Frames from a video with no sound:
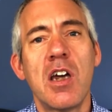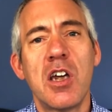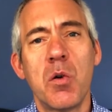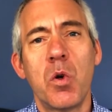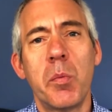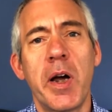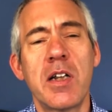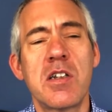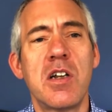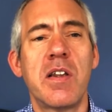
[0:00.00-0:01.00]
you will be
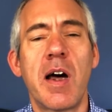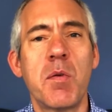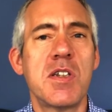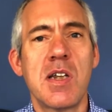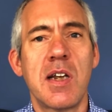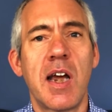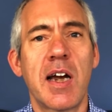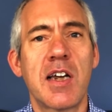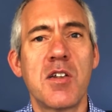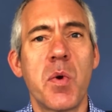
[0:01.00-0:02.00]
able to do that with
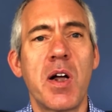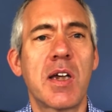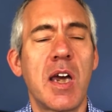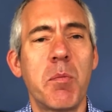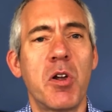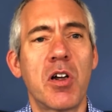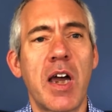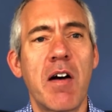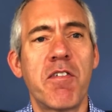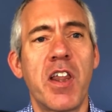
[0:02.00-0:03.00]
Zindiac as well. Keep a
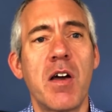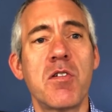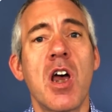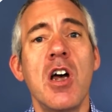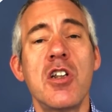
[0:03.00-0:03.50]
lookout for those.